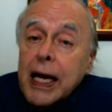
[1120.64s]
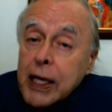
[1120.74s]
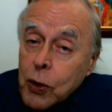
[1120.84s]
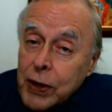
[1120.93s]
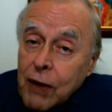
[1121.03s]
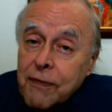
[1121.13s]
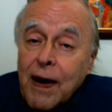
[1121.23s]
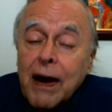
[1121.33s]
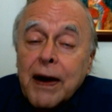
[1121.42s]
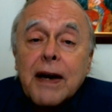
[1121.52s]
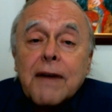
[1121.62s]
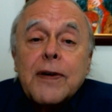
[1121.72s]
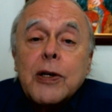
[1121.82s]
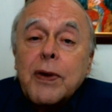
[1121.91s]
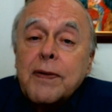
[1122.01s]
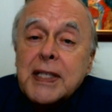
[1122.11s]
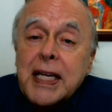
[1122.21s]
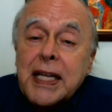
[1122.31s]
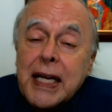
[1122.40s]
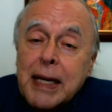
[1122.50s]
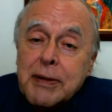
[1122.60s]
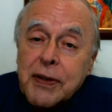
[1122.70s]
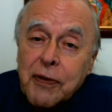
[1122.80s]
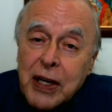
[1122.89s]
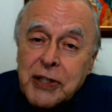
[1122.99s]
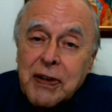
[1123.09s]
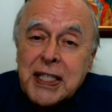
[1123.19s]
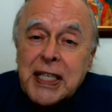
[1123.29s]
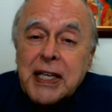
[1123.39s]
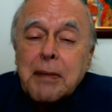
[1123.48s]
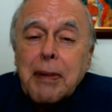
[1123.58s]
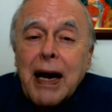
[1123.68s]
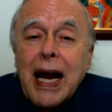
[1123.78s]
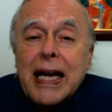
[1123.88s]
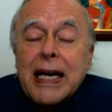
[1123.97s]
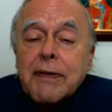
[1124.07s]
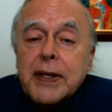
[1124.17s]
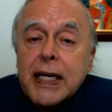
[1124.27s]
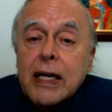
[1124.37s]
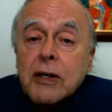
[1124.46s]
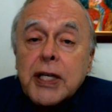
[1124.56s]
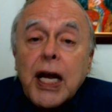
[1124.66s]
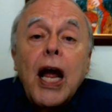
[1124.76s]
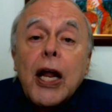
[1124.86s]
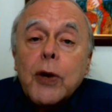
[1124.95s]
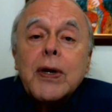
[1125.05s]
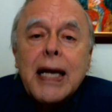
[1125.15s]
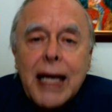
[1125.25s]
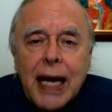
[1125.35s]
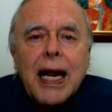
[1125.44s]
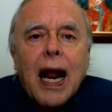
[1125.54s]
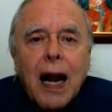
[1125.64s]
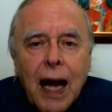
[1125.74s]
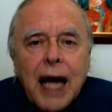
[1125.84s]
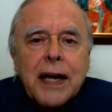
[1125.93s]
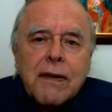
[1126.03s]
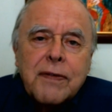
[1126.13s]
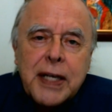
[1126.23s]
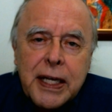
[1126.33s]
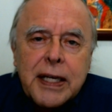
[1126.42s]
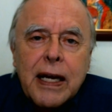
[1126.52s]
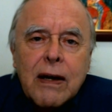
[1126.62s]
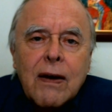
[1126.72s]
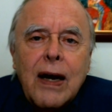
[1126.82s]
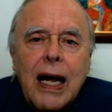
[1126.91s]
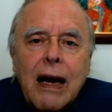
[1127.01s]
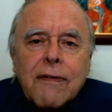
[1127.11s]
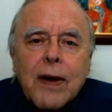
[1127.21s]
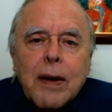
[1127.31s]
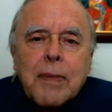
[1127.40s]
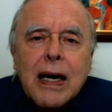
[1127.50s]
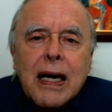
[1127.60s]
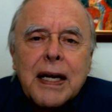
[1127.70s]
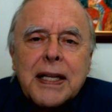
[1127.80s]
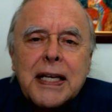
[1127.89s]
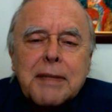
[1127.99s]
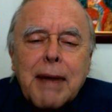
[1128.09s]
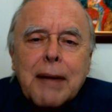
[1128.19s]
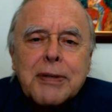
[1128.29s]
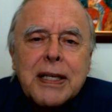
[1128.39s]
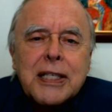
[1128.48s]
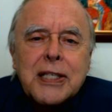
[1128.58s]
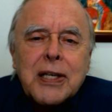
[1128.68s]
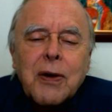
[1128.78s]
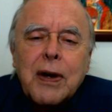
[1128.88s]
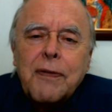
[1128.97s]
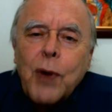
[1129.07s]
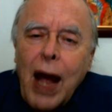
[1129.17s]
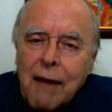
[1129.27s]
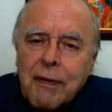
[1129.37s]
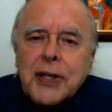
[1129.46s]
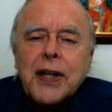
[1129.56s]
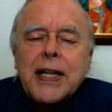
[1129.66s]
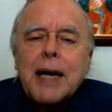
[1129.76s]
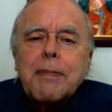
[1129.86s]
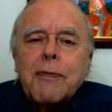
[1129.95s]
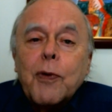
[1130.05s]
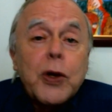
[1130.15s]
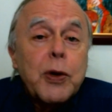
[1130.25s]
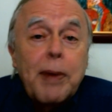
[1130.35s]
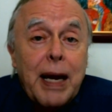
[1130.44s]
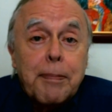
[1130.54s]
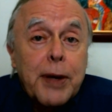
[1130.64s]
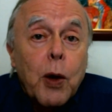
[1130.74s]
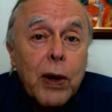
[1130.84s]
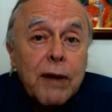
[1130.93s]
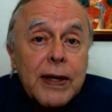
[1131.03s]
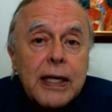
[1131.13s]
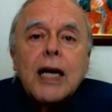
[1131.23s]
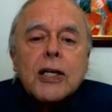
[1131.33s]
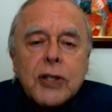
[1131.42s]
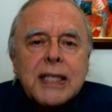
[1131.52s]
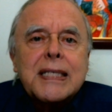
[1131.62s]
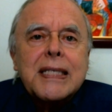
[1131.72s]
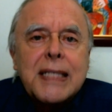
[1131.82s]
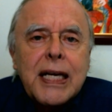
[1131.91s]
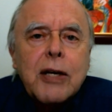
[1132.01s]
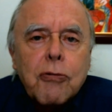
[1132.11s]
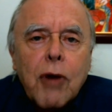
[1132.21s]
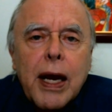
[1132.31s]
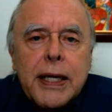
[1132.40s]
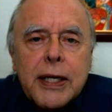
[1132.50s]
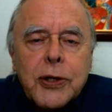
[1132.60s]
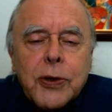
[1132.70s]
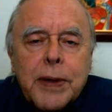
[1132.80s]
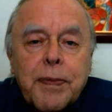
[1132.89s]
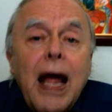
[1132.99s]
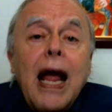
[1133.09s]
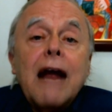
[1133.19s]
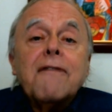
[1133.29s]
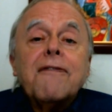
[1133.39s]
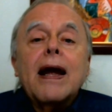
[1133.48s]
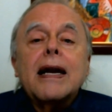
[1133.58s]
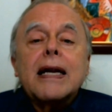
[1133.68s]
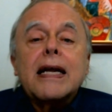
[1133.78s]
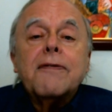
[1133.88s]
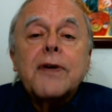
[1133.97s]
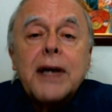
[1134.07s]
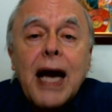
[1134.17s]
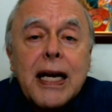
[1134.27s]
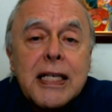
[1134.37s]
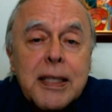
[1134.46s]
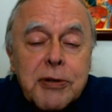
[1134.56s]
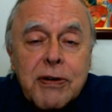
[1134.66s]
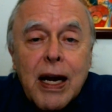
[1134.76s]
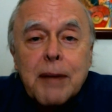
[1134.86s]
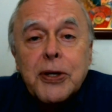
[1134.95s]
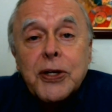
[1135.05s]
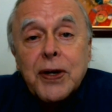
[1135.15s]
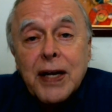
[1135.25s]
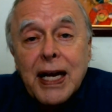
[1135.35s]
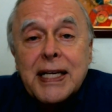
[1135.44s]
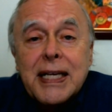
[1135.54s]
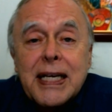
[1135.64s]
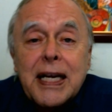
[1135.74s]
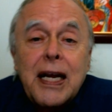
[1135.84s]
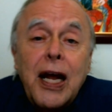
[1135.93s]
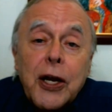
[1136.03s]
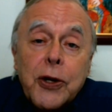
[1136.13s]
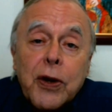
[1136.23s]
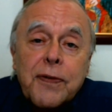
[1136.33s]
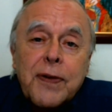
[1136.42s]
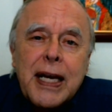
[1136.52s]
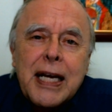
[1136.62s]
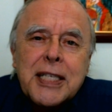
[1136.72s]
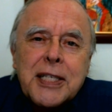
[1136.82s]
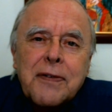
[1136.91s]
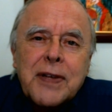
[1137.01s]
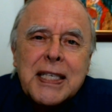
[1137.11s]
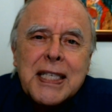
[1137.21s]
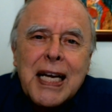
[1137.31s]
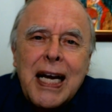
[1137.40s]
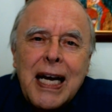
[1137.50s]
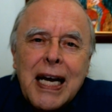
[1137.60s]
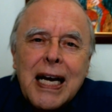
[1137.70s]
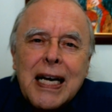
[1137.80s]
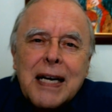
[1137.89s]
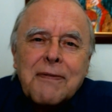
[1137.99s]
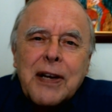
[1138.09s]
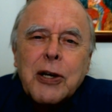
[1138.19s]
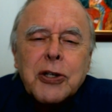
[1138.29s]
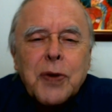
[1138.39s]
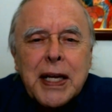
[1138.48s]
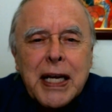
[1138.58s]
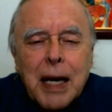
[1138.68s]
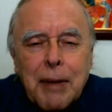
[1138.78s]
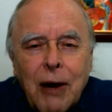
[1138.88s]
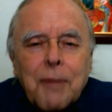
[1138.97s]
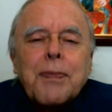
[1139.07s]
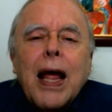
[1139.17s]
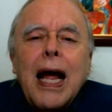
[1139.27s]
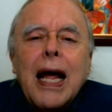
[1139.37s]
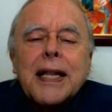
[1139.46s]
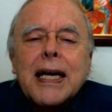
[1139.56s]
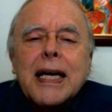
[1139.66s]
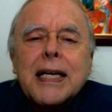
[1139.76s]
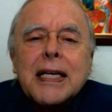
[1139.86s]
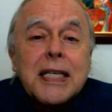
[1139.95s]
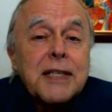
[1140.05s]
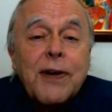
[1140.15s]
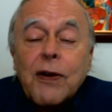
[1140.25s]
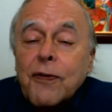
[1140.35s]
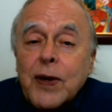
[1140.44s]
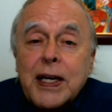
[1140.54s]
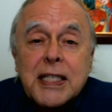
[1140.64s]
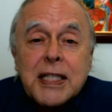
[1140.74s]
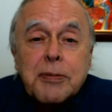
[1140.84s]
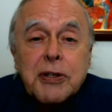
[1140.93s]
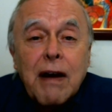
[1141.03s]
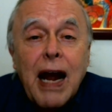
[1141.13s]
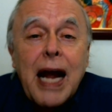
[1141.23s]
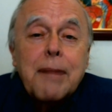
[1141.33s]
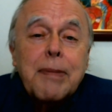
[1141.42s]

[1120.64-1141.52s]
Go down far enough and you even see the names of restaurants nearby and everything else. You can get a lot of detail from these maps. And so if you haven't done that before, you may not be aware of it. So just sink right into it. And finally, if you're not a subscriber, you'd like to get notification of these videos when they come out, then just feel free to subscribe